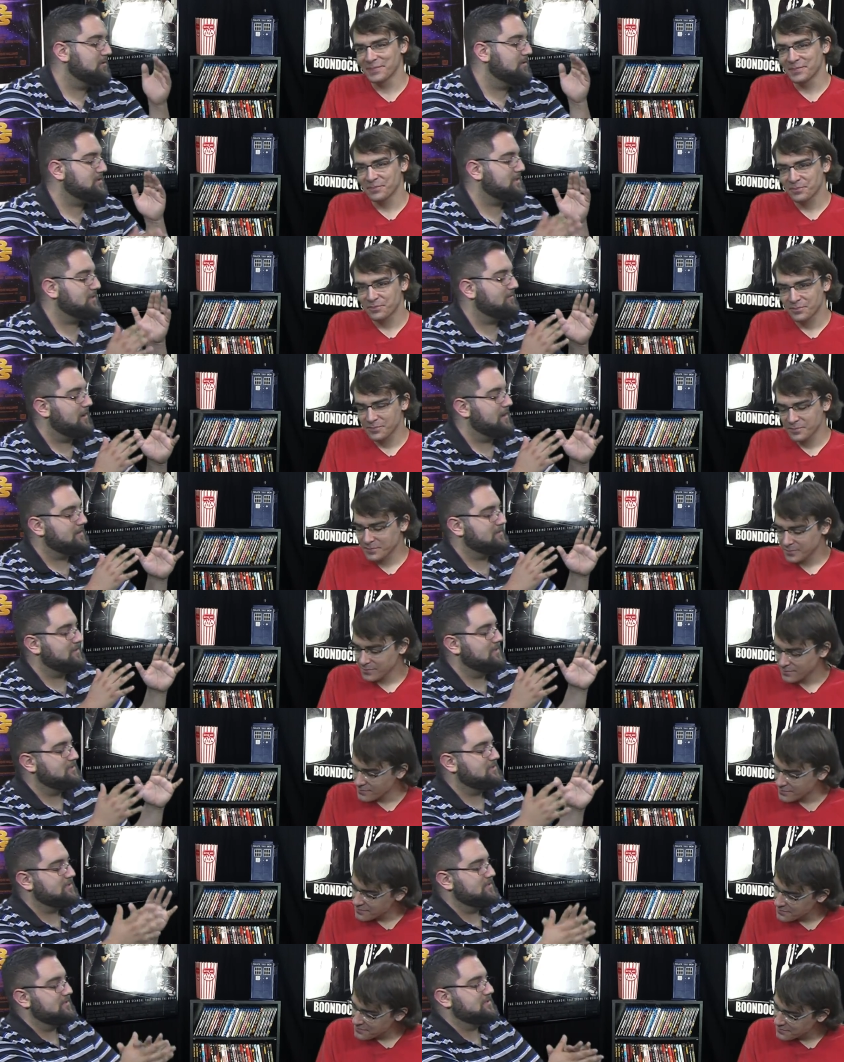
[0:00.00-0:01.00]
Speaker 1: let's get right
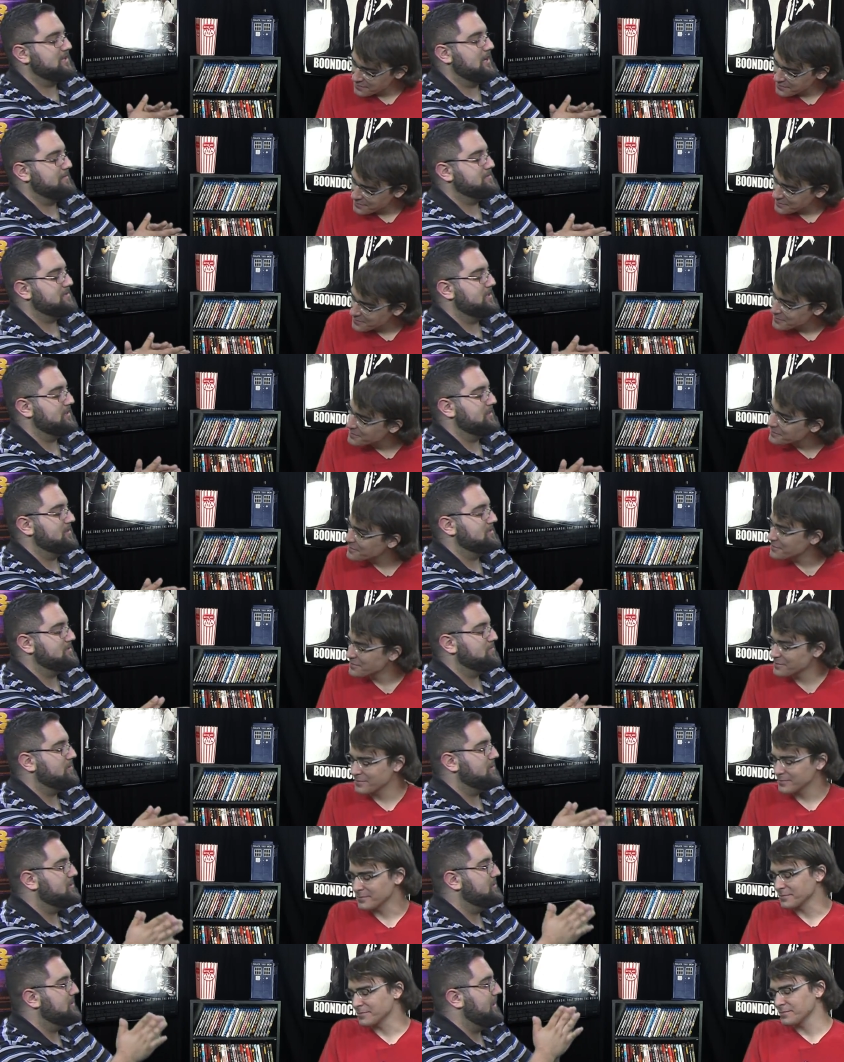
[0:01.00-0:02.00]
into your top ten
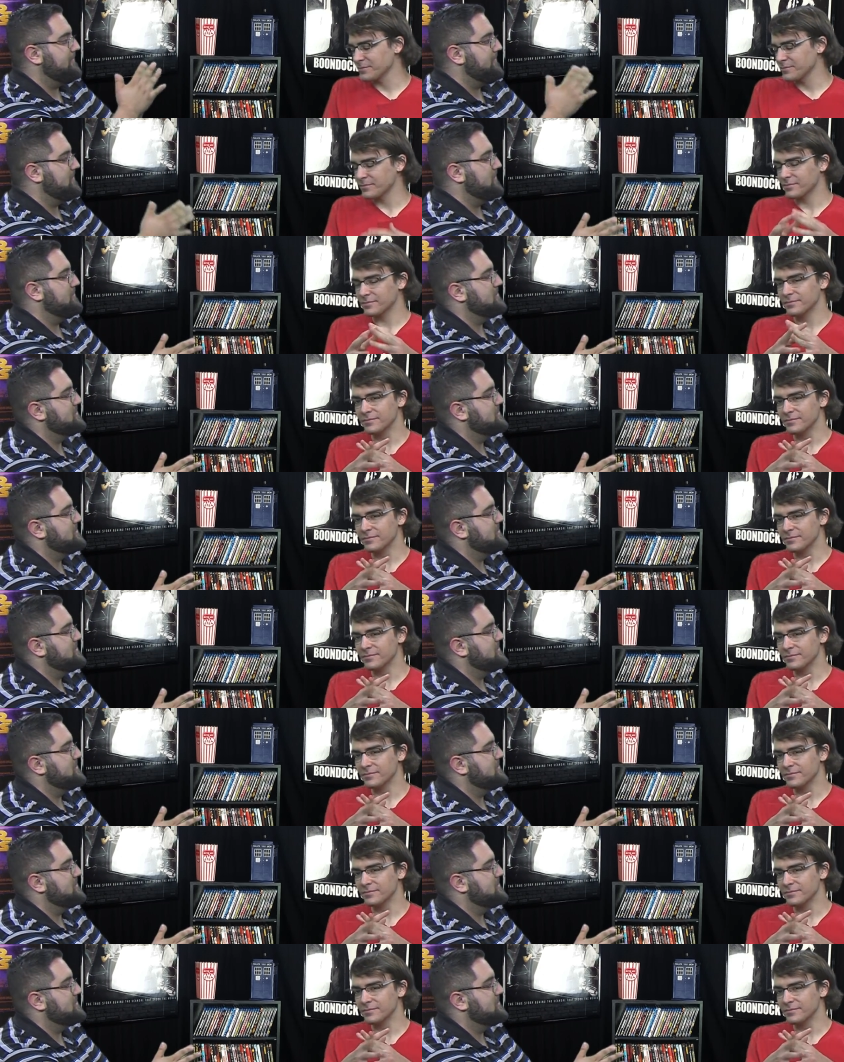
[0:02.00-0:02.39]
list. What mm. do you mm. got for number